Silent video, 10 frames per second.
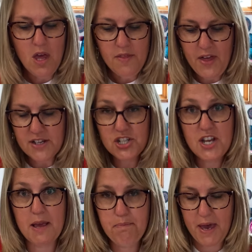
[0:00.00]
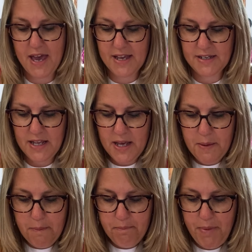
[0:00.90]
that shape in,
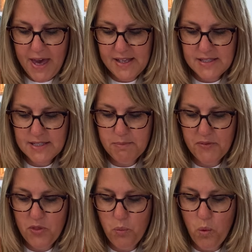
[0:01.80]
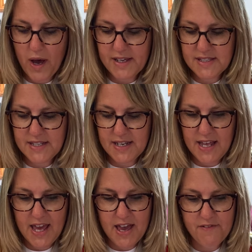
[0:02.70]
paint some of the white in
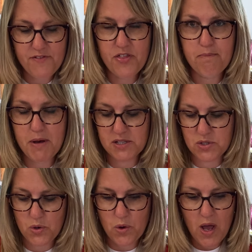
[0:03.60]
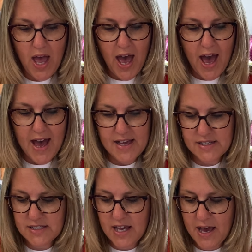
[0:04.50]
here for the muzzle,
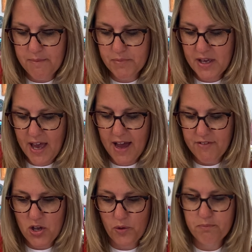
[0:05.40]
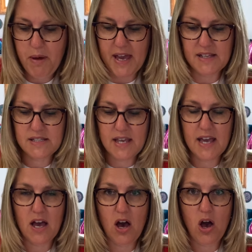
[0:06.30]
and carry on
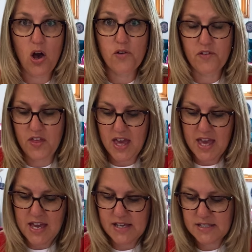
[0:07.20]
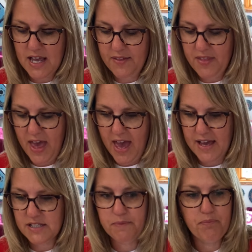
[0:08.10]
painting over the ears and the
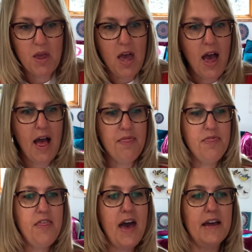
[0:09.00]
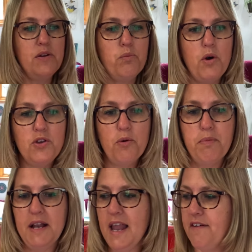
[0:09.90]
head. And then what you'll
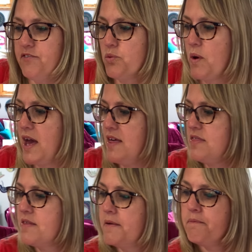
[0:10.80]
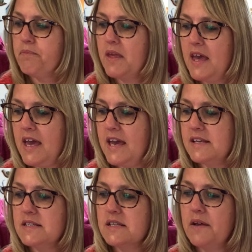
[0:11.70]
be left with
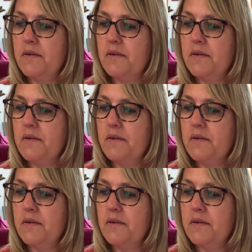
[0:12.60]
is,